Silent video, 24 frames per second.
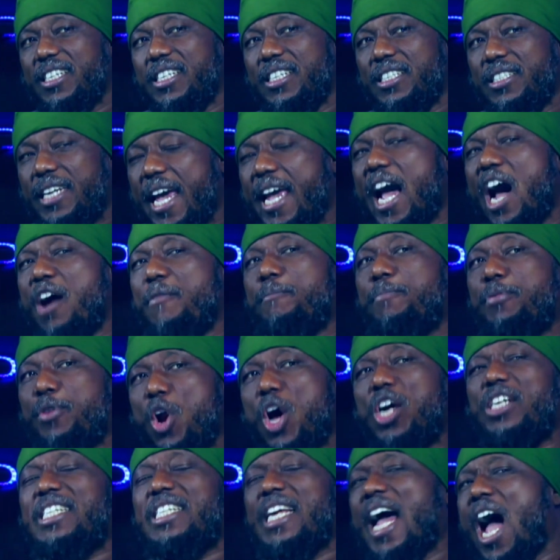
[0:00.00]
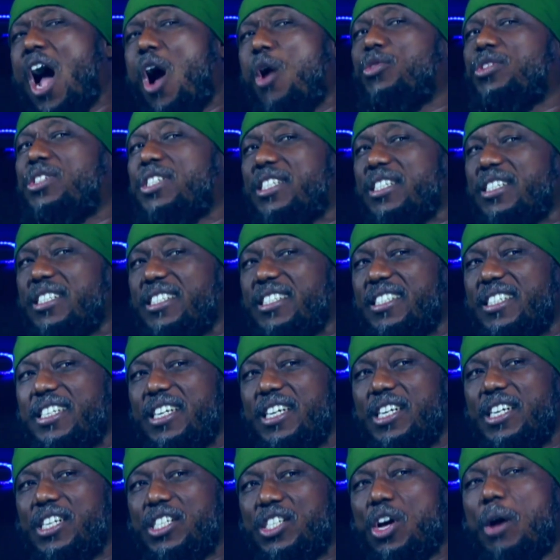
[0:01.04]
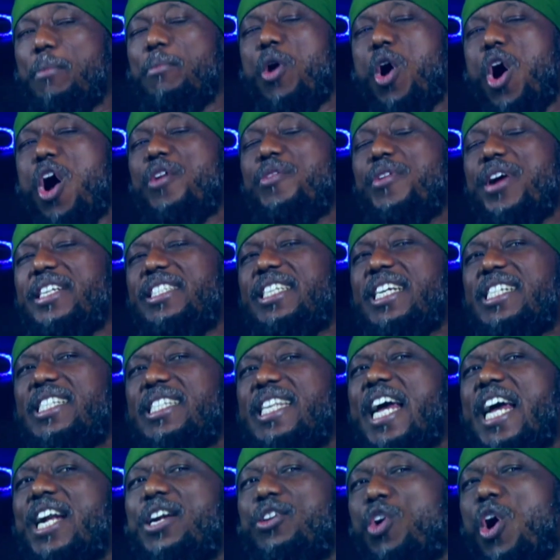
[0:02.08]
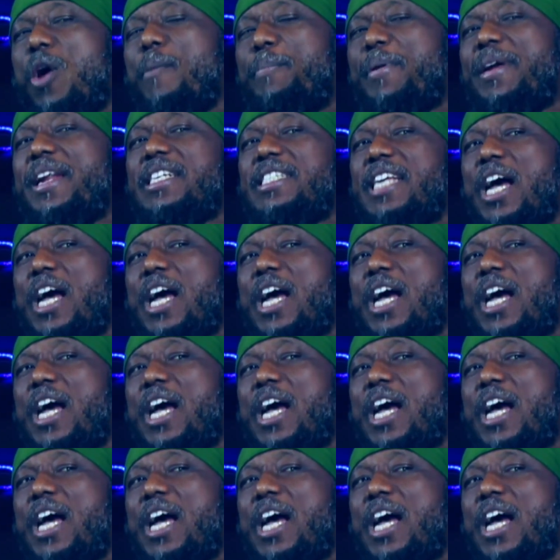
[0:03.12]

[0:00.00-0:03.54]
They have brought out some unregistered companies.